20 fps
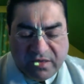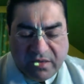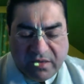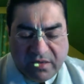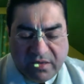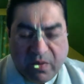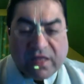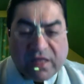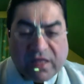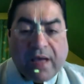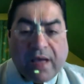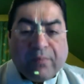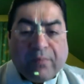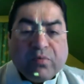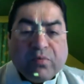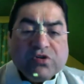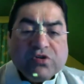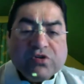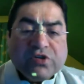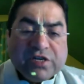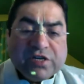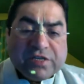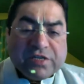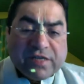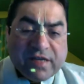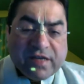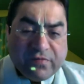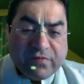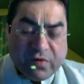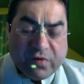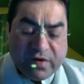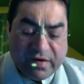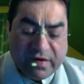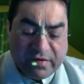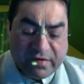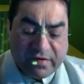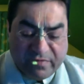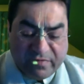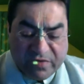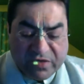But they approach Krishna for it,
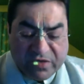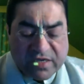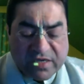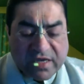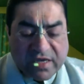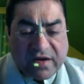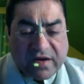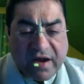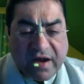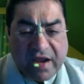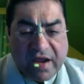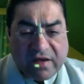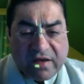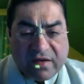which is a great,